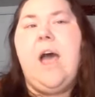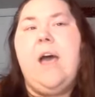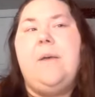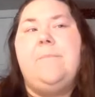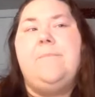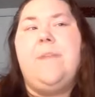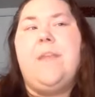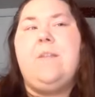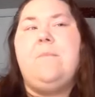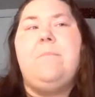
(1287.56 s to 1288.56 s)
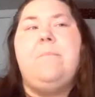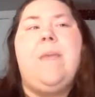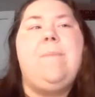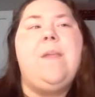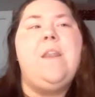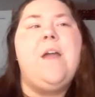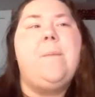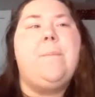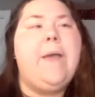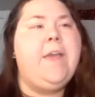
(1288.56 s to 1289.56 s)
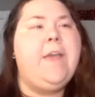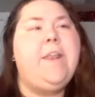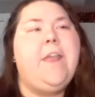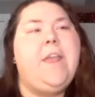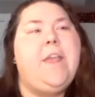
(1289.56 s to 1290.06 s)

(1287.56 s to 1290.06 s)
And maybe not by an